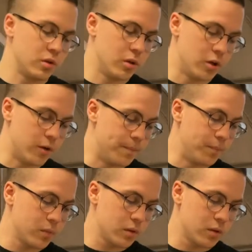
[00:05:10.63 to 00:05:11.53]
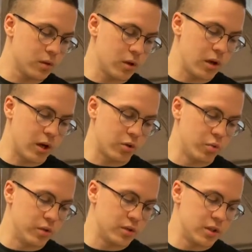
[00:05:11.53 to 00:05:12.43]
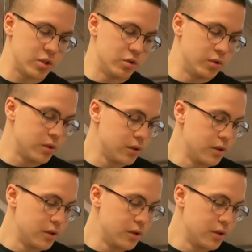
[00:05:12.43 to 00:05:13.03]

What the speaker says: was acquisitioned.